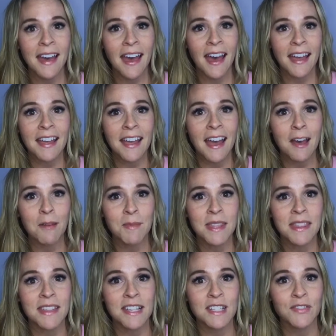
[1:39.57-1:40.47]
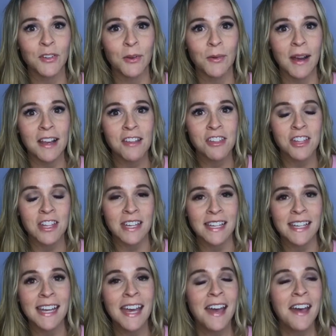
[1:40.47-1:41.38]
Hi, Common. Thanks for
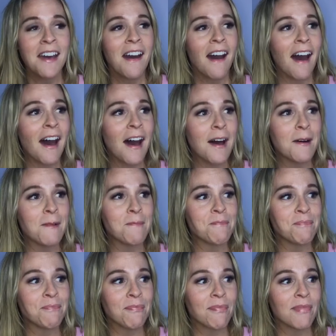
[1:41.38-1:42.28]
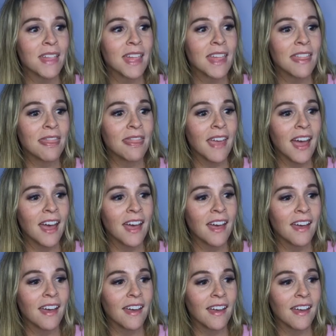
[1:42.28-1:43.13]
watching. Um, that